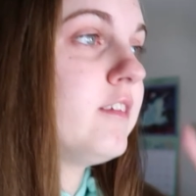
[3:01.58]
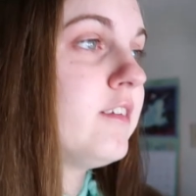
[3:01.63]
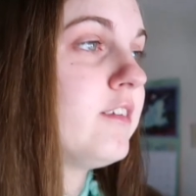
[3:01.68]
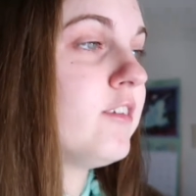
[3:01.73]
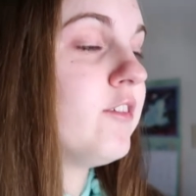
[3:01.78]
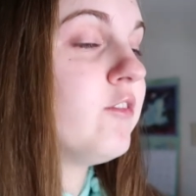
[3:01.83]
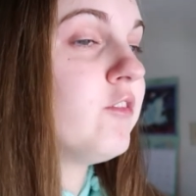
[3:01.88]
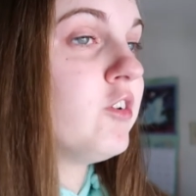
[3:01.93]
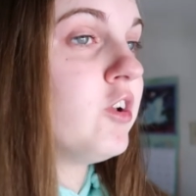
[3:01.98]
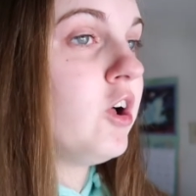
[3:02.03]

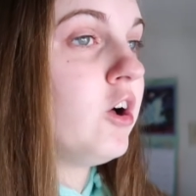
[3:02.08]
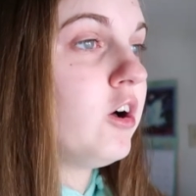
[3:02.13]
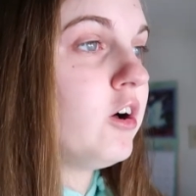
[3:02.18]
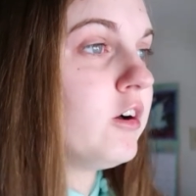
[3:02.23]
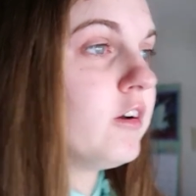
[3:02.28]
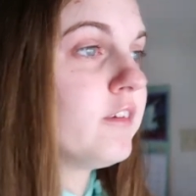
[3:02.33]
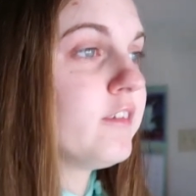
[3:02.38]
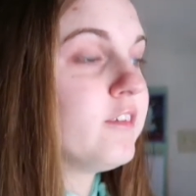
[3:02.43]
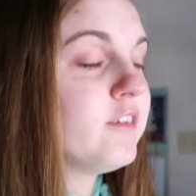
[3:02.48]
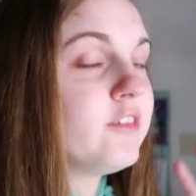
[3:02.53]
some
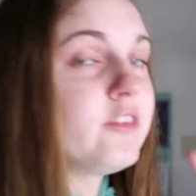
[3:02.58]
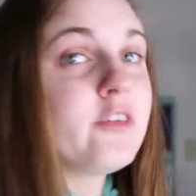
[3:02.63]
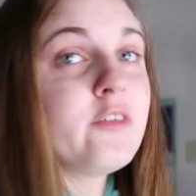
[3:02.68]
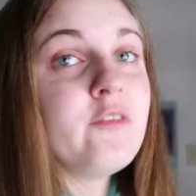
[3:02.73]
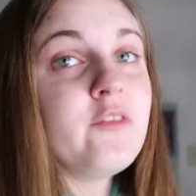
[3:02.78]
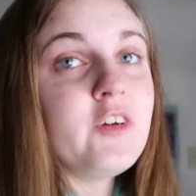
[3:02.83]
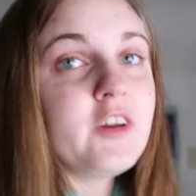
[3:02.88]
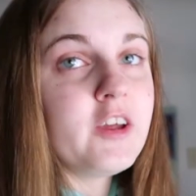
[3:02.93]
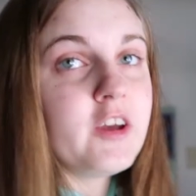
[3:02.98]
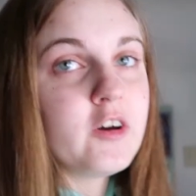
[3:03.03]
vlogs and
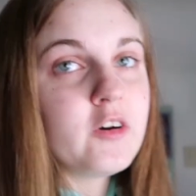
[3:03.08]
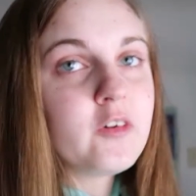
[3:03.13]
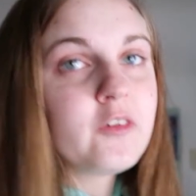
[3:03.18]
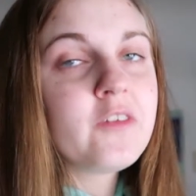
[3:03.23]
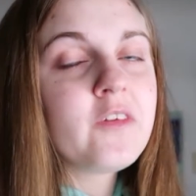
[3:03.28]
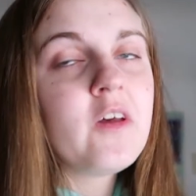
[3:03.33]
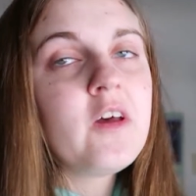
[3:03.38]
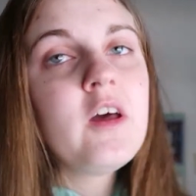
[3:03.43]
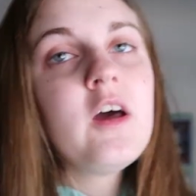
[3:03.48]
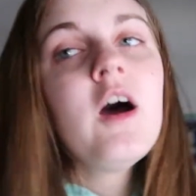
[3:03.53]
some videos,
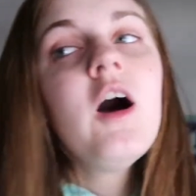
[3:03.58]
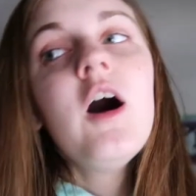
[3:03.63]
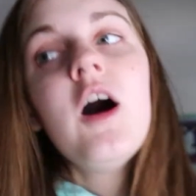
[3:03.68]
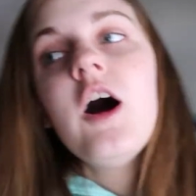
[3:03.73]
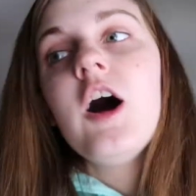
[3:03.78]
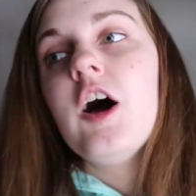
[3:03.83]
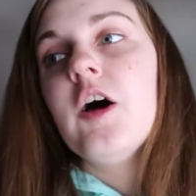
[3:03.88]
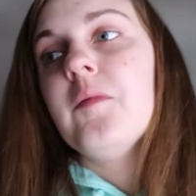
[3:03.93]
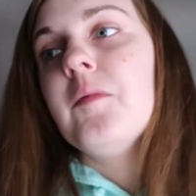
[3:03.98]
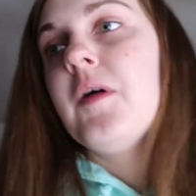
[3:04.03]

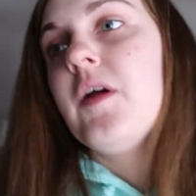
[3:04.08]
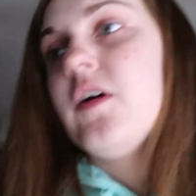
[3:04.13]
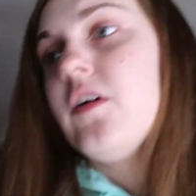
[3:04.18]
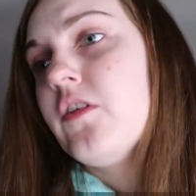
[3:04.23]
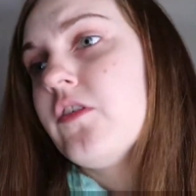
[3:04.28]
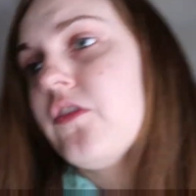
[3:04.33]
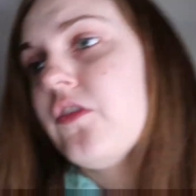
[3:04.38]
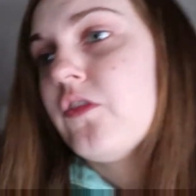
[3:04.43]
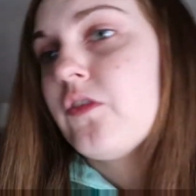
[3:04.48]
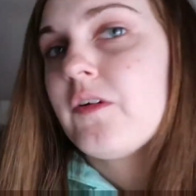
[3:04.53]
and
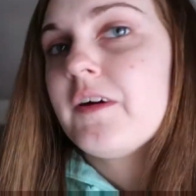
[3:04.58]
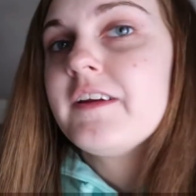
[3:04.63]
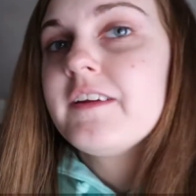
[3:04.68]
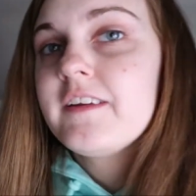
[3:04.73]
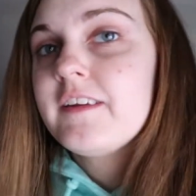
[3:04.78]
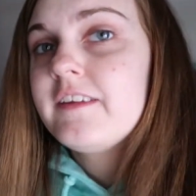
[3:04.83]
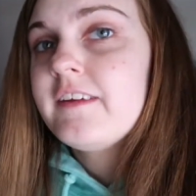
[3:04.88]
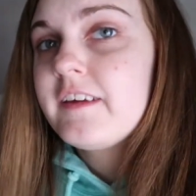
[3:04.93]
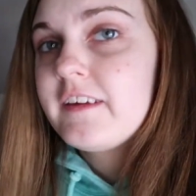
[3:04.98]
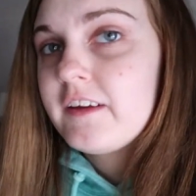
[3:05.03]
also
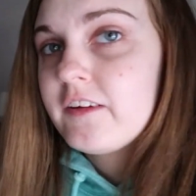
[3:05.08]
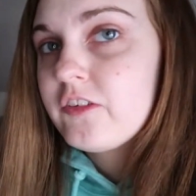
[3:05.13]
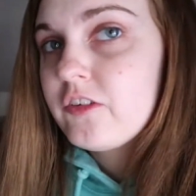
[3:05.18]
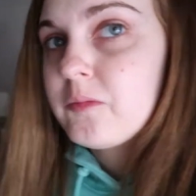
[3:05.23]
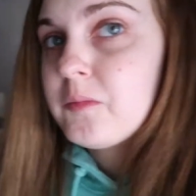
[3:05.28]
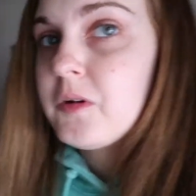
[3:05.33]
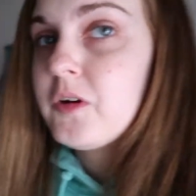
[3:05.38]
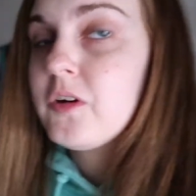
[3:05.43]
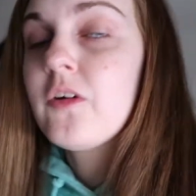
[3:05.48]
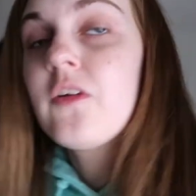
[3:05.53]
take down
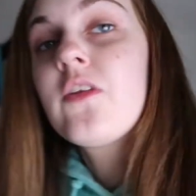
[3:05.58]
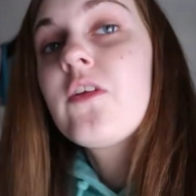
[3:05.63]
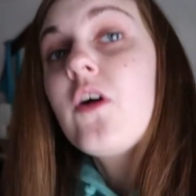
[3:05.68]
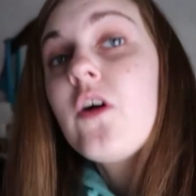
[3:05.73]
some notes,